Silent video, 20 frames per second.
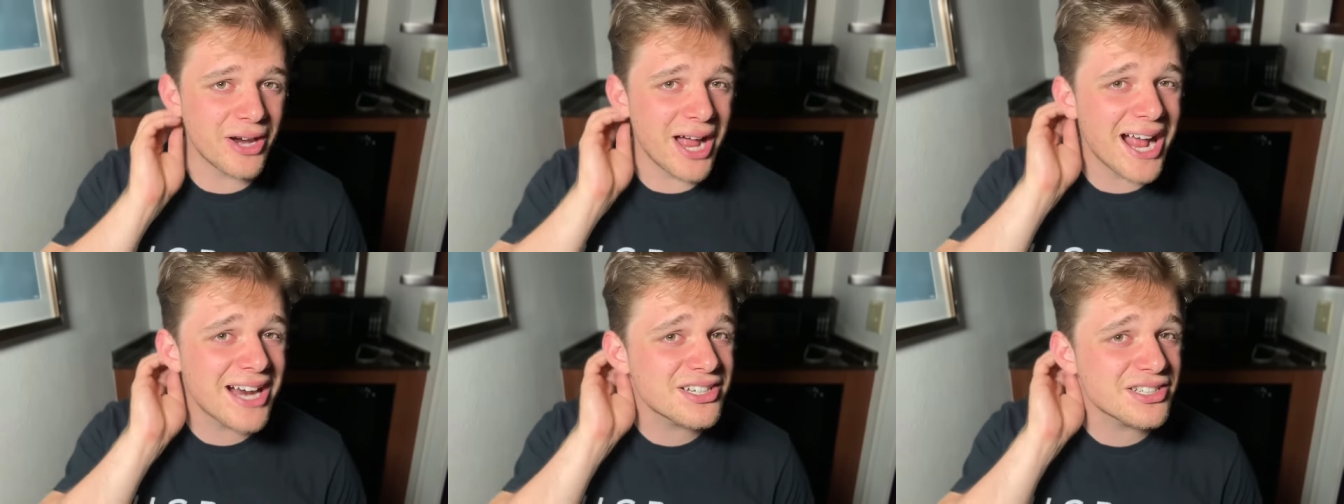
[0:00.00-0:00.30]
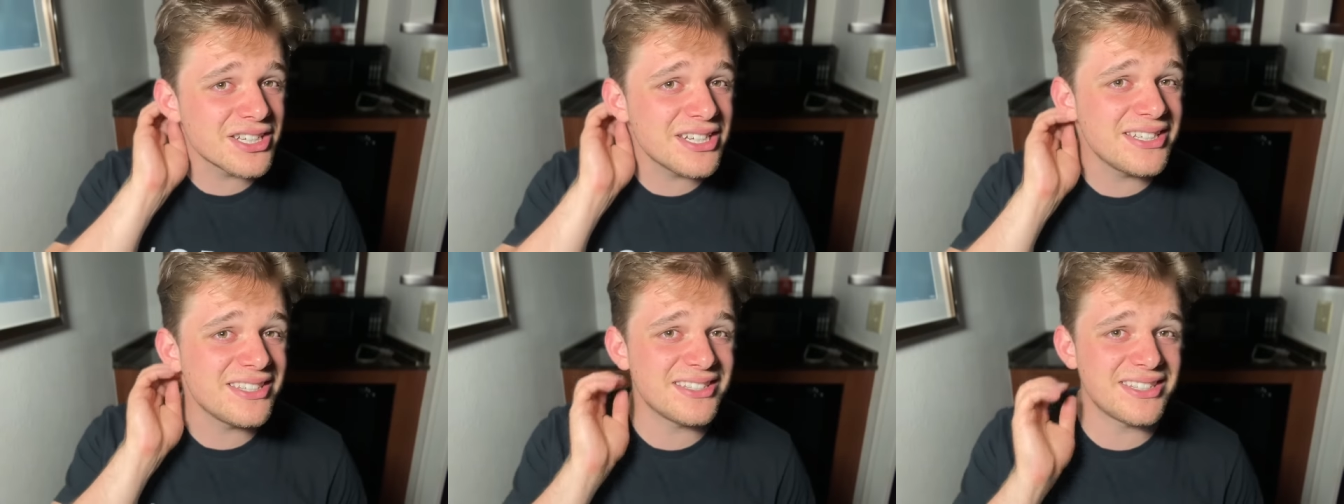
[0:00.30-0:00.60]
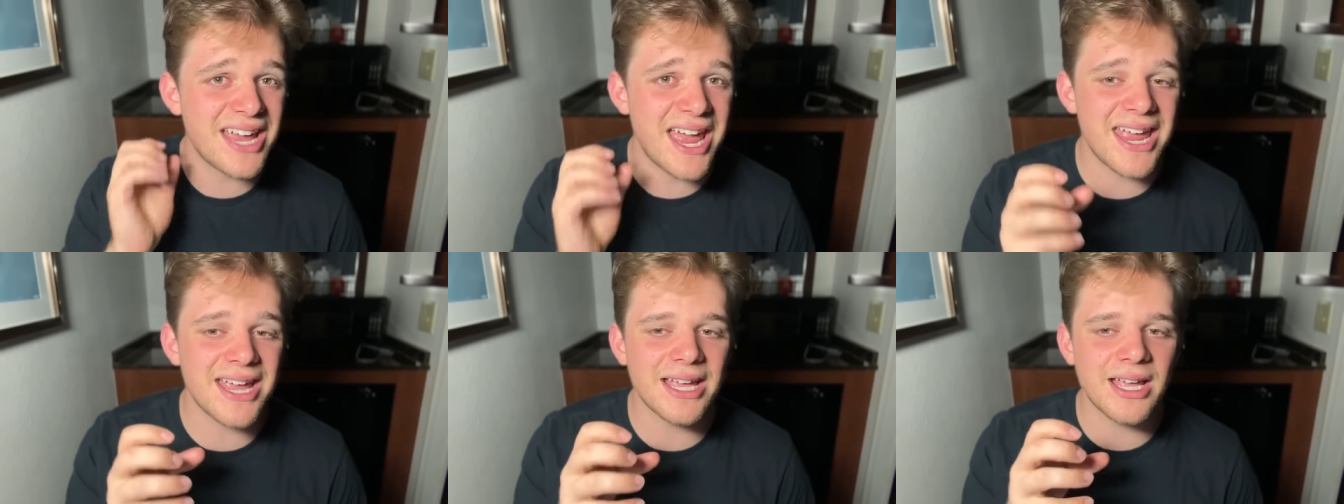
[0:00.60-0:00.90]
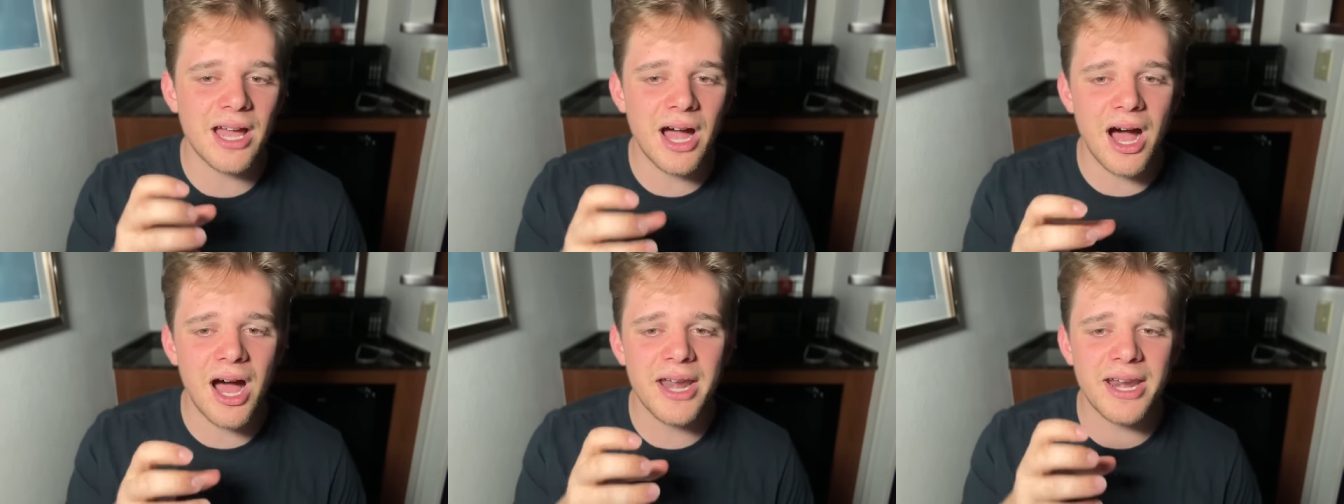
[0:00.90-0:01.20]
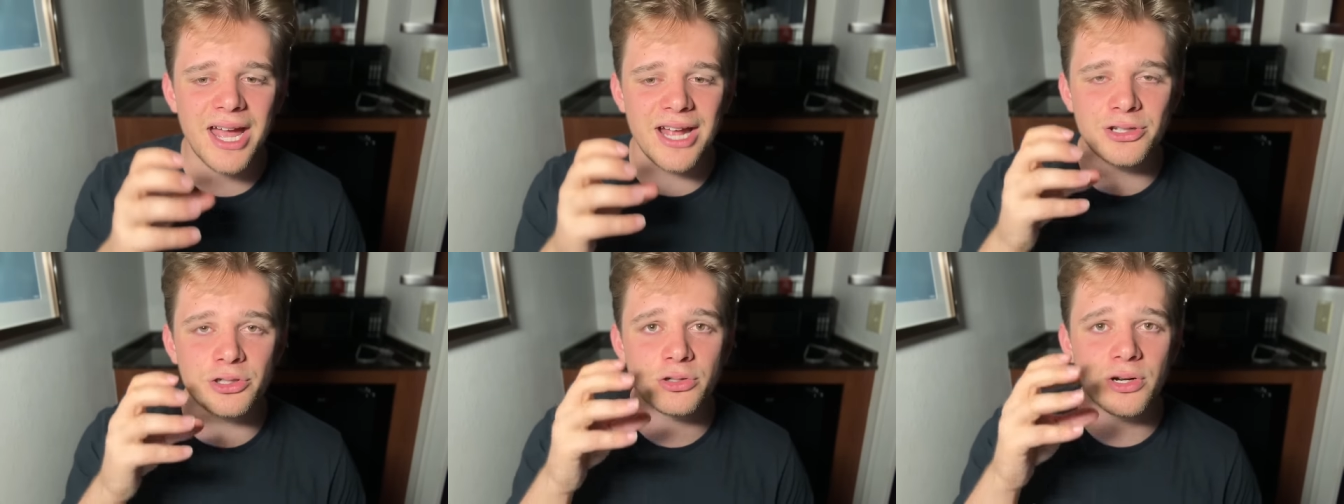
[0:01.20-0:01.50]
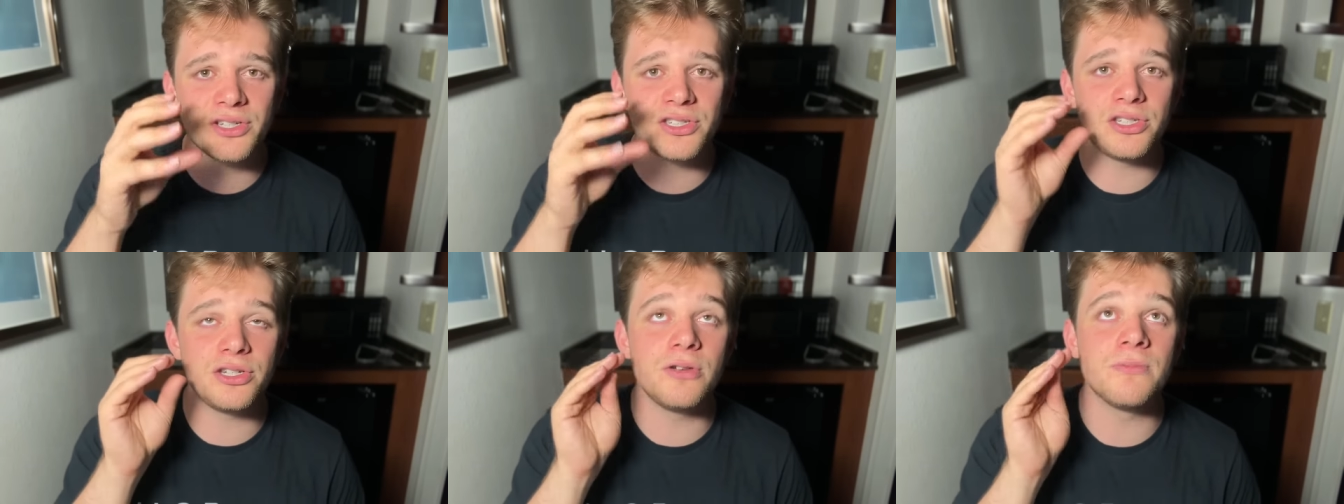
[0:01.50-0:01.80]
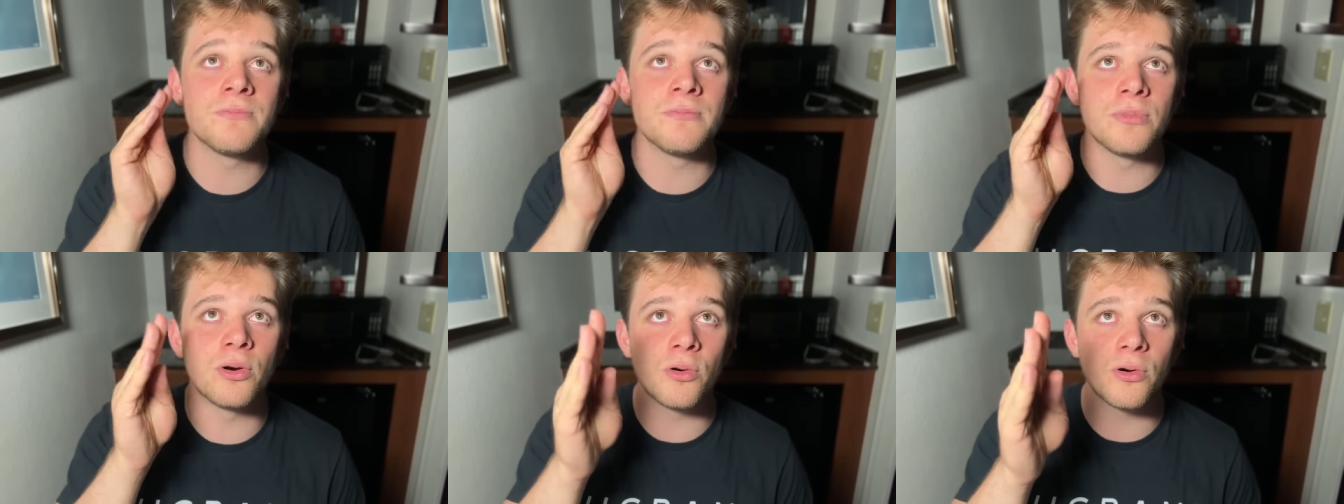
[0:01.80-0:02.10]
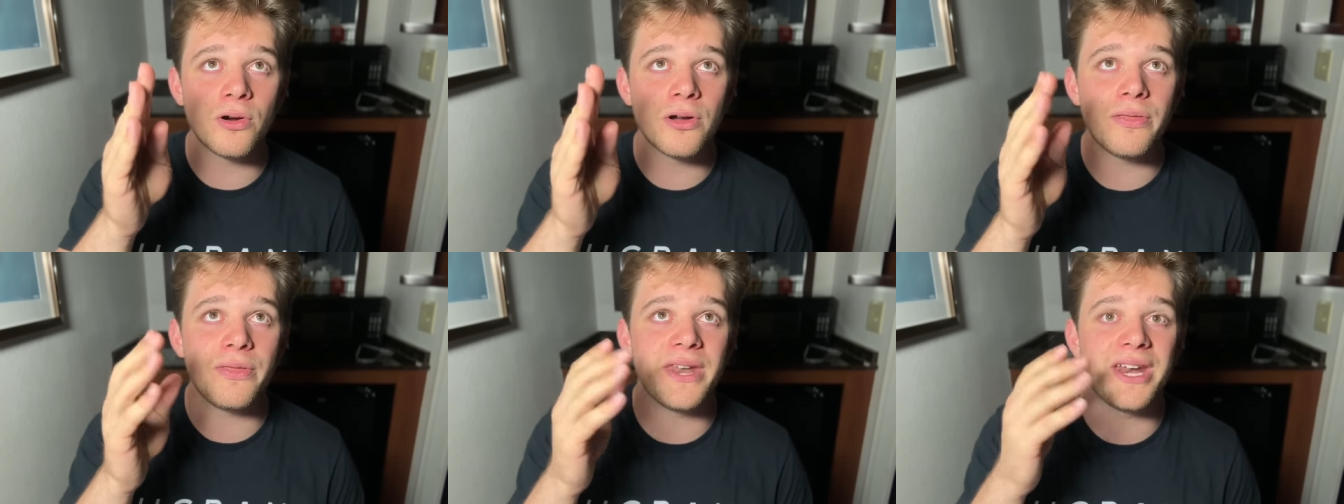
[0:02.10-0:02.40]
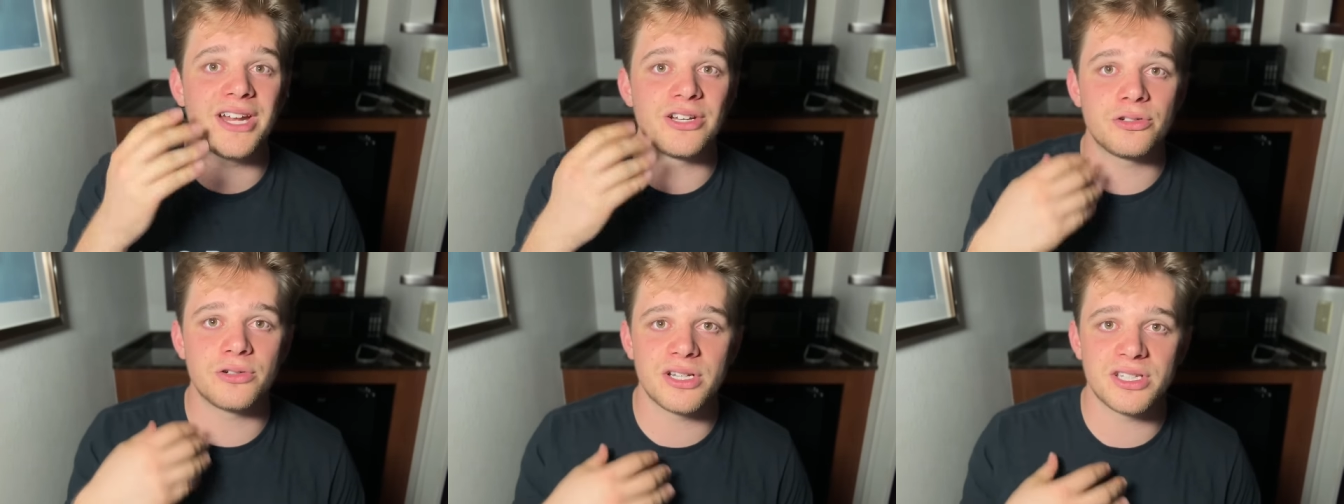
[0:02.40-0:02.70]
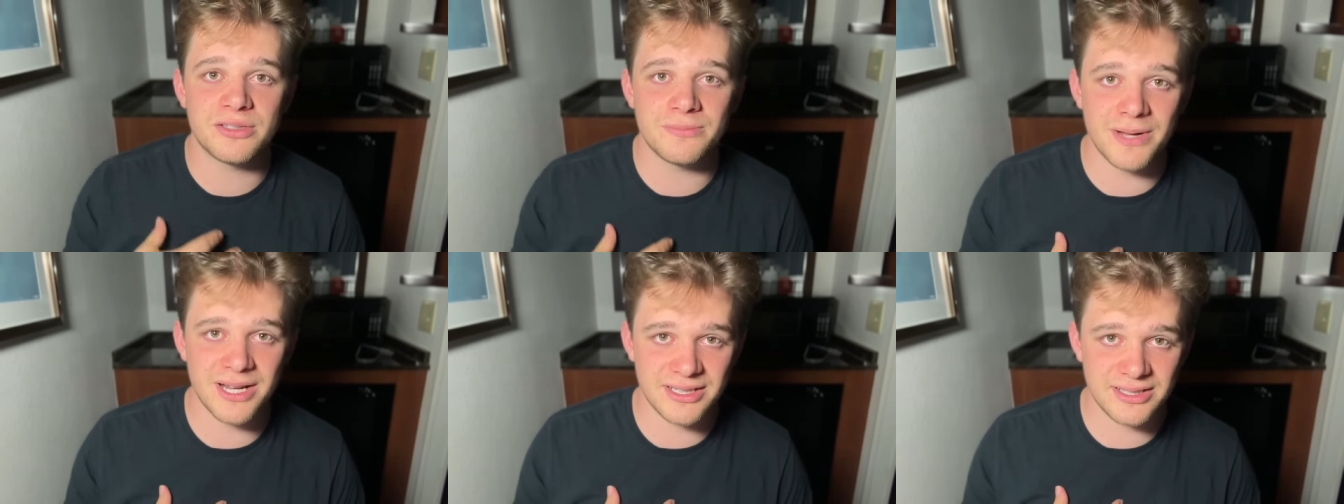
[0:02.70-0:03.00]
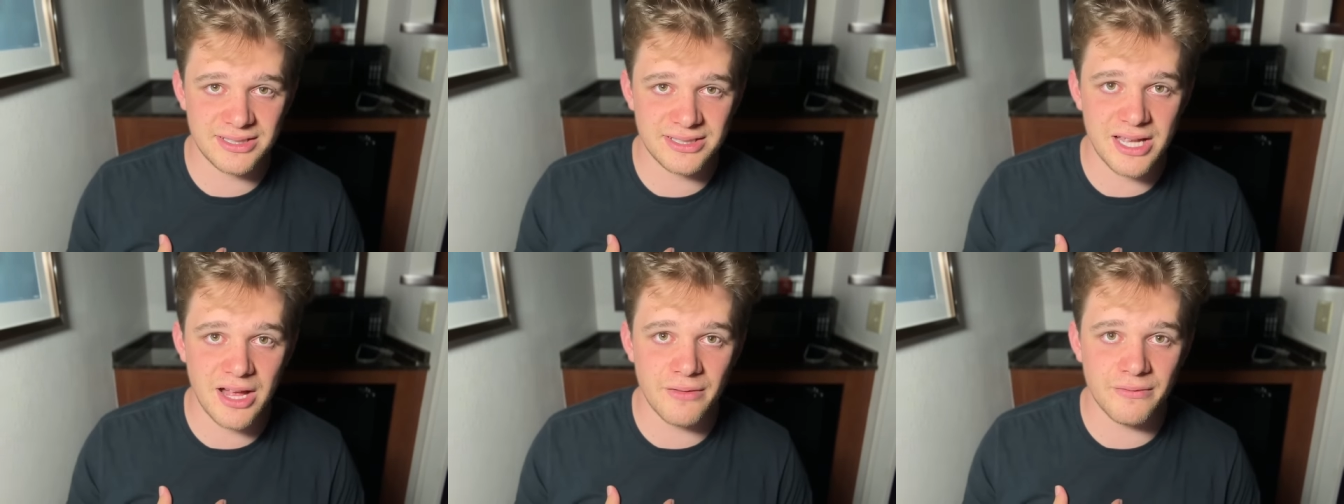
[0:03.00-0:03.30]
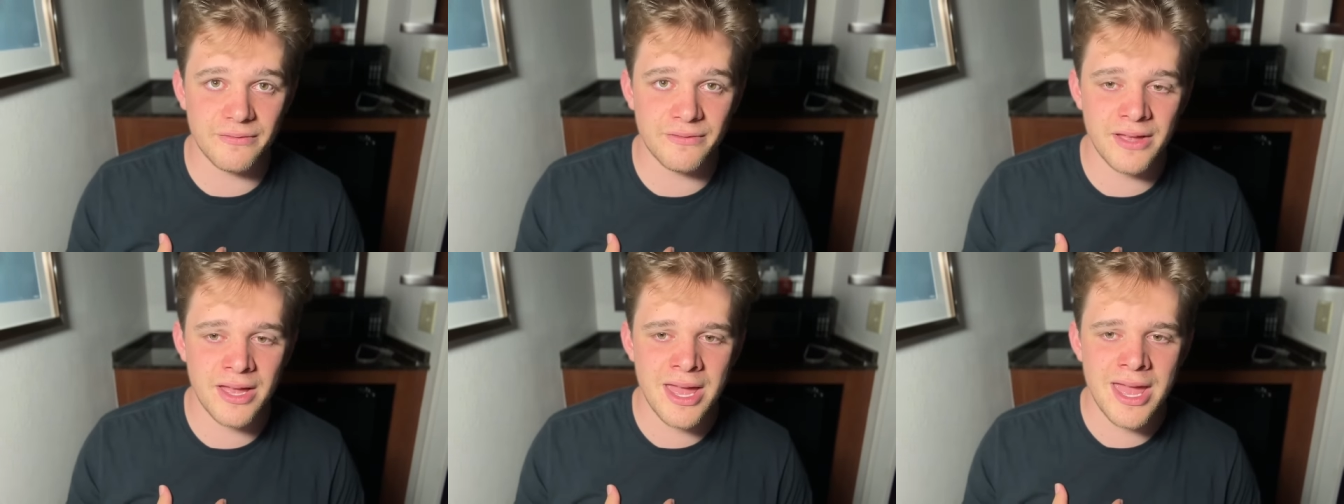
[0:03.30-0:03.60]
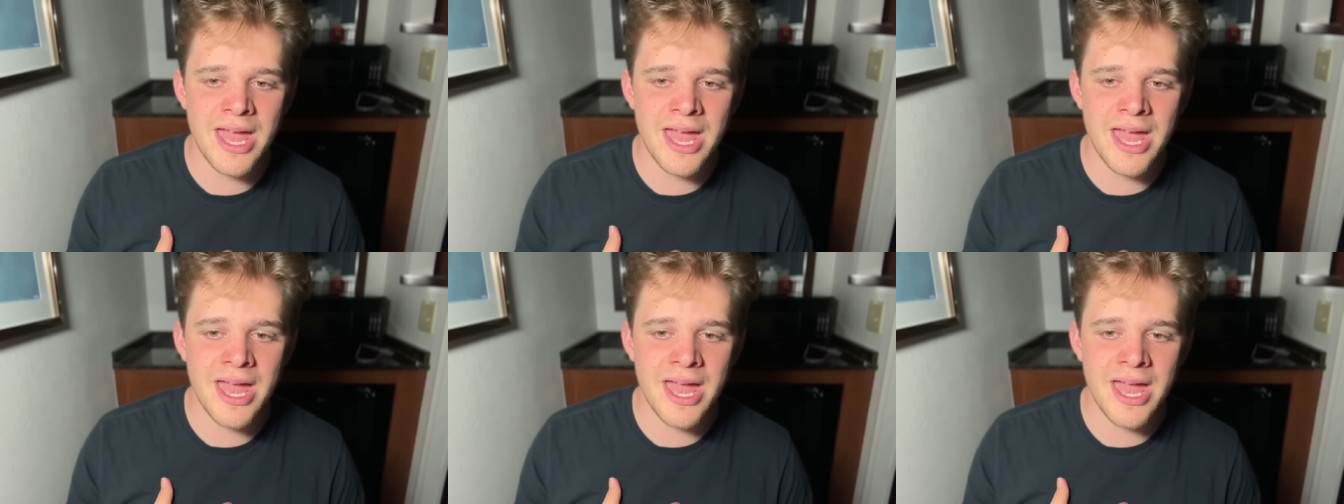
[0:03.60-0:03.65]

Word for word: actually saying, God, I trust you more than I trust myself.